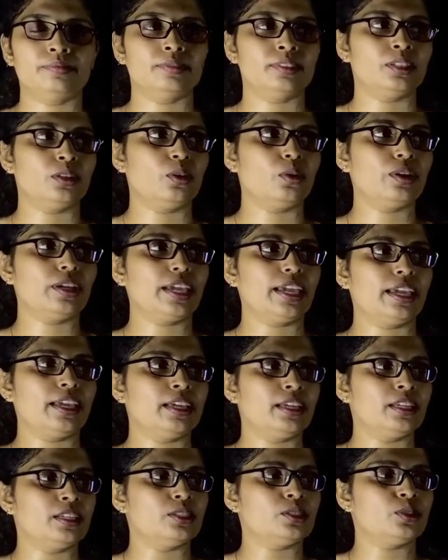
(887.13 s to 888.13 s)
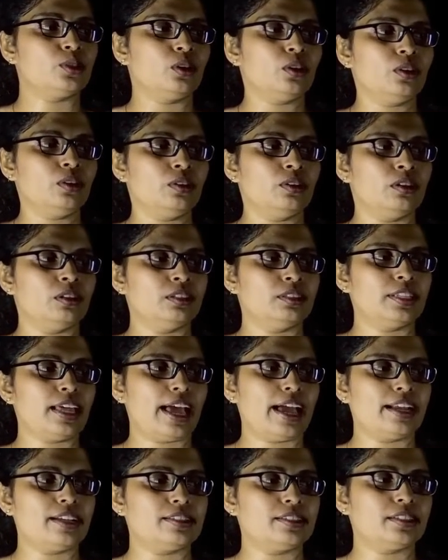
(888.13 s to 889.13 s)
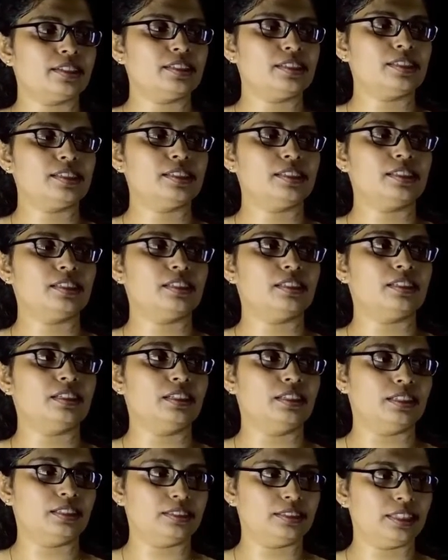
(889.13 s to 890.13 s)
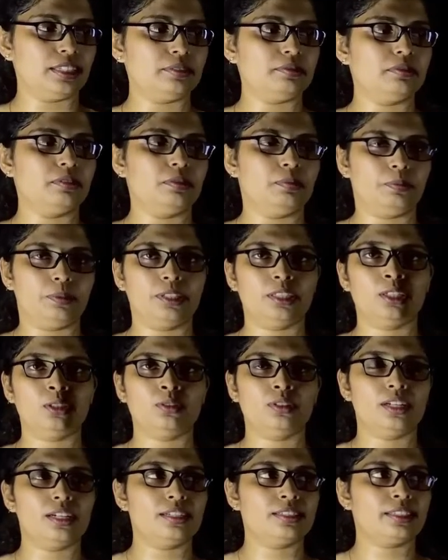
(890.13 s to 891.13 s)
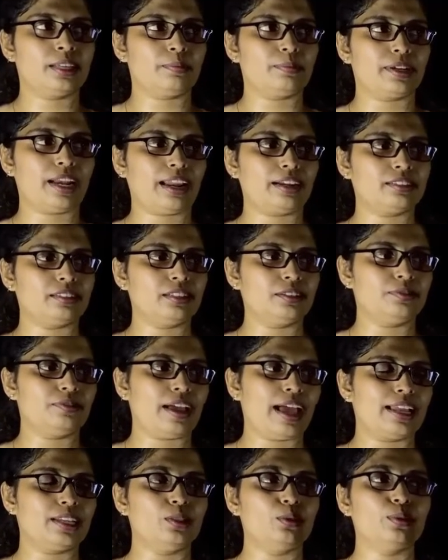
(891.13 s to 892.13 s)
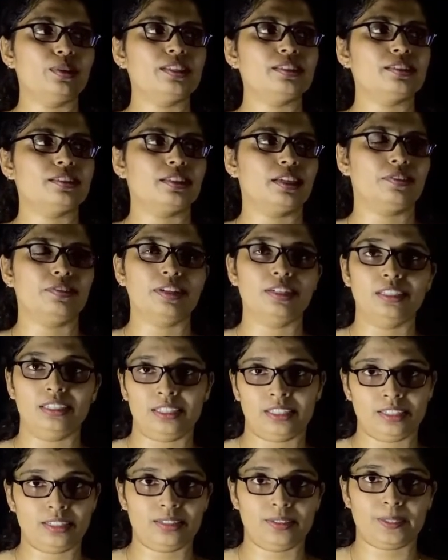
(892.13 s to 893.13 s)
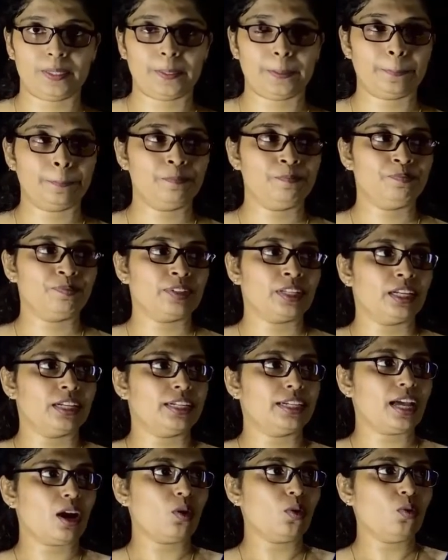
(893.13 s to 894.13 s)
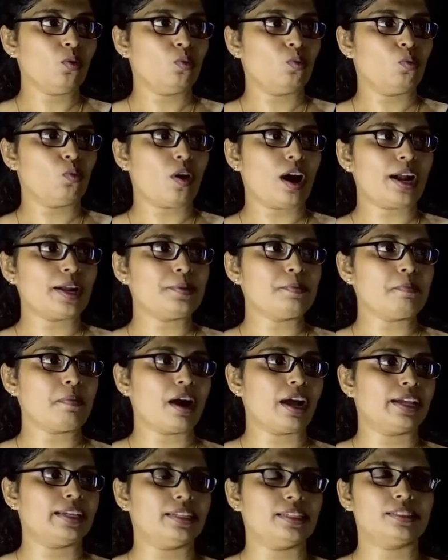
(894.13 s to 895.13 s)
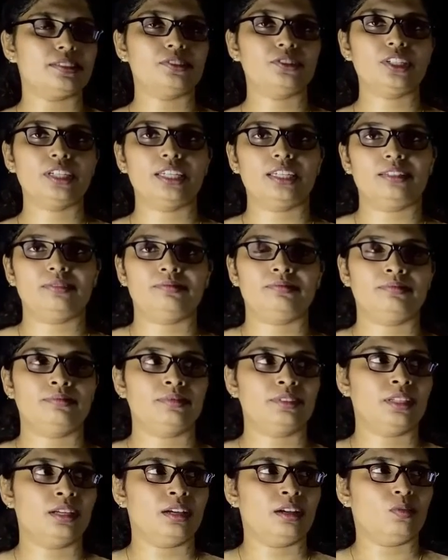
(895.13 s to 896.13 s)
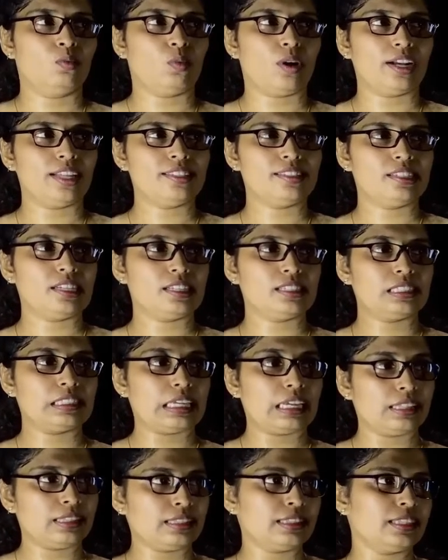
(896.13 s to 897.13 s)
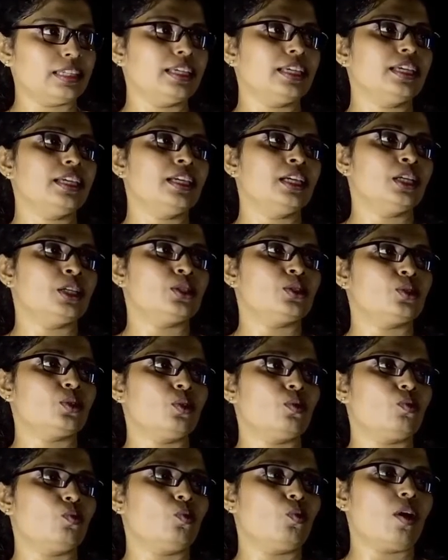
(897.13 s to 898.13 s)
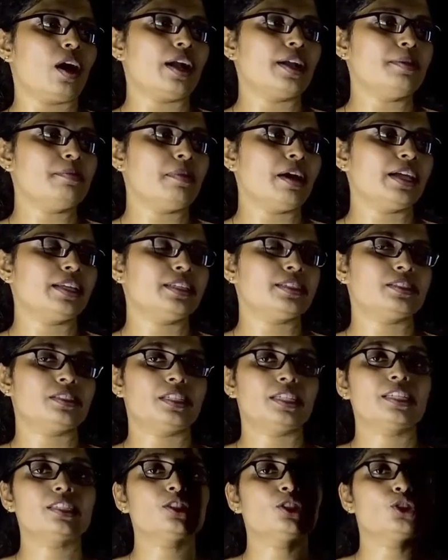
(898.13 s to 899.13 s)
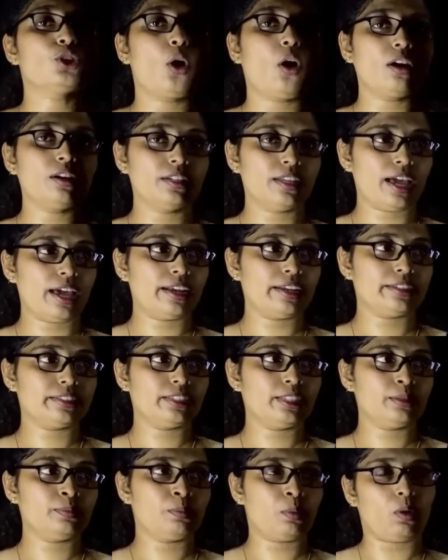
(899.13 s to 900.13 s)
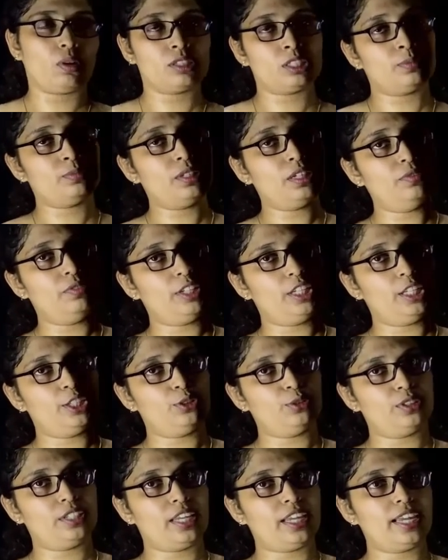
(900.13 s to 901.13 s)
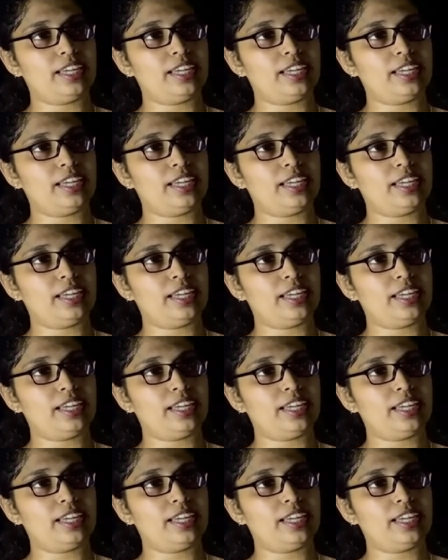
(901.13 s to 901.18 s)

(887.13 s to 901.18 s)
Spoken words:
Okay. So the answer is that particular subtracted value is 7 here. Now 1 minus 3. 1 is less than 3. So 1 minus 3 is not directly possible. We need to take